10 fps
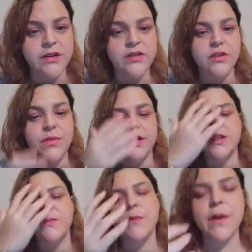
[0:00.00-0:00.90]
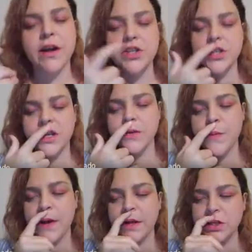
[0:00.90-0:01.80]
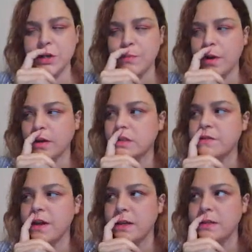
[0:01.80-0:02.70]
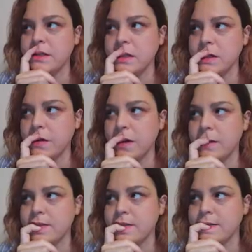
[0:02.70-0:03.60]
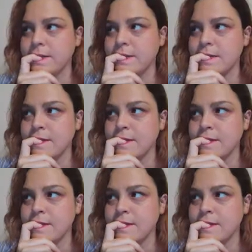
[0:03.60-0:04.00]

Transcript: So that's what I'm imagining. I'm imagining a box of 18 donuts.